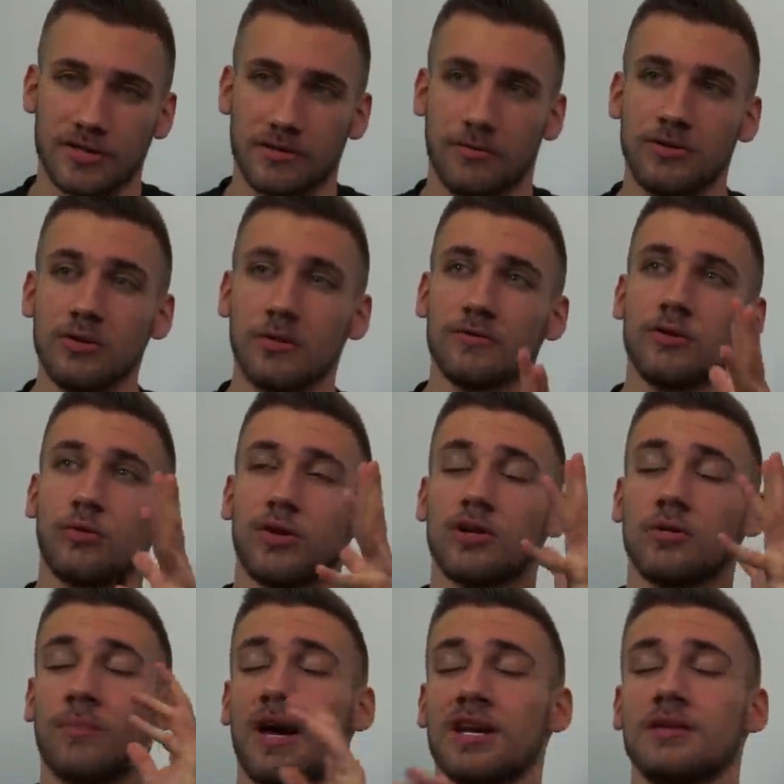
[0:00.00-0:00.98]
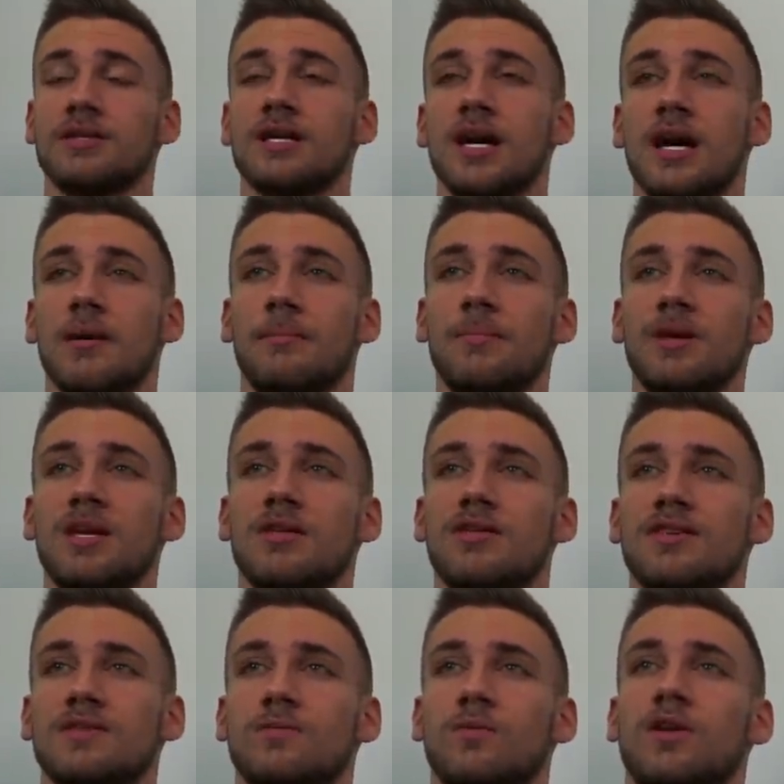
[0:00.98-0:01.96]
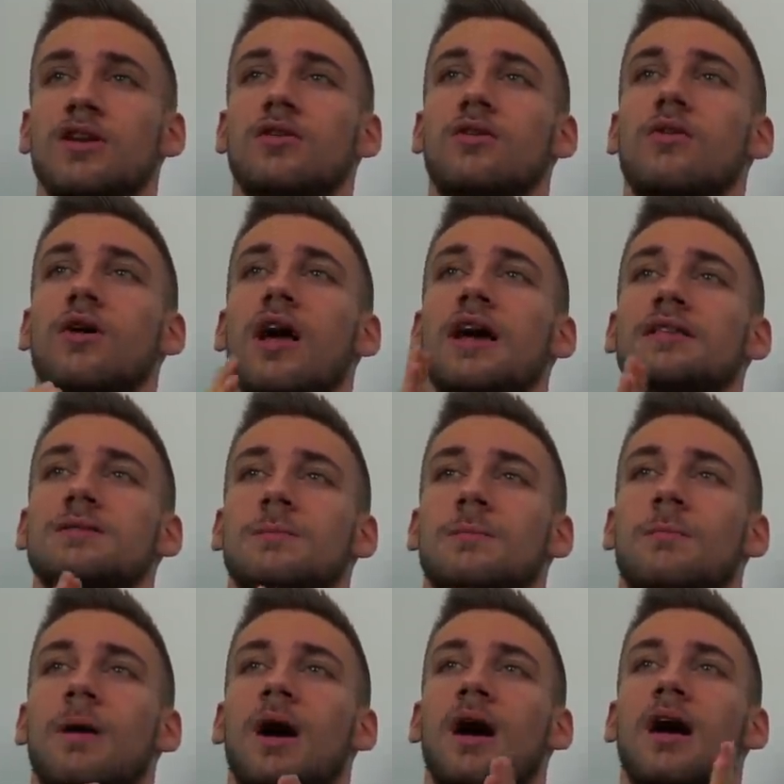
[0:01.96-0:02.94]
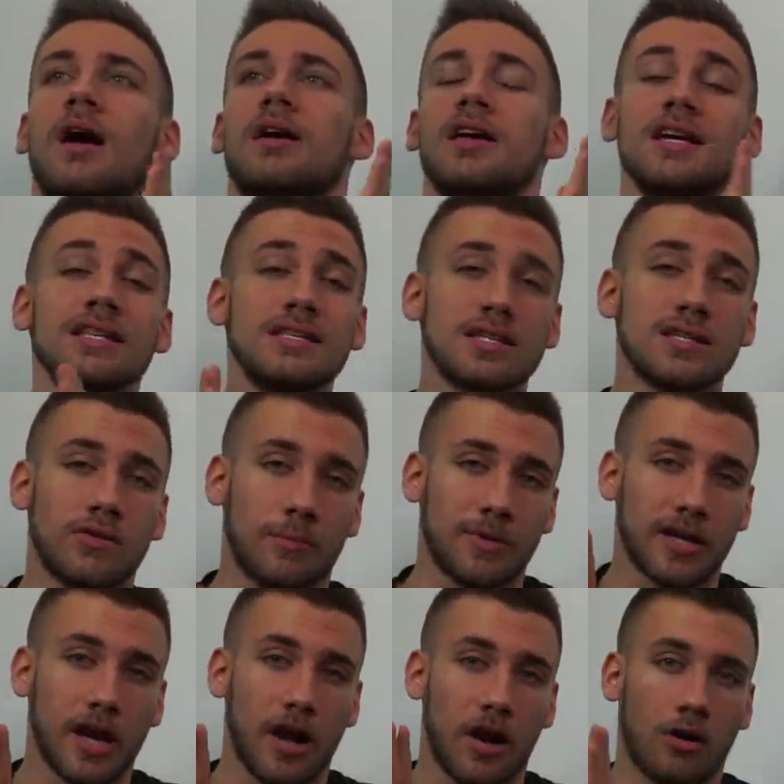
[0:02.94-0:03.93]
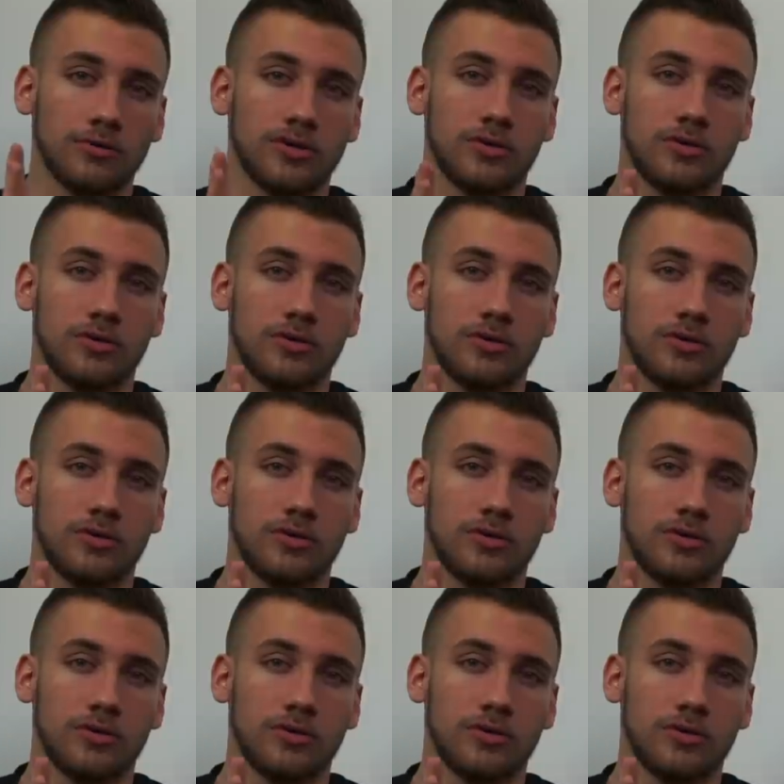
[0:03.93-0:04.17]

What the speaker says: A few of you recommended me this video at my Instagram account.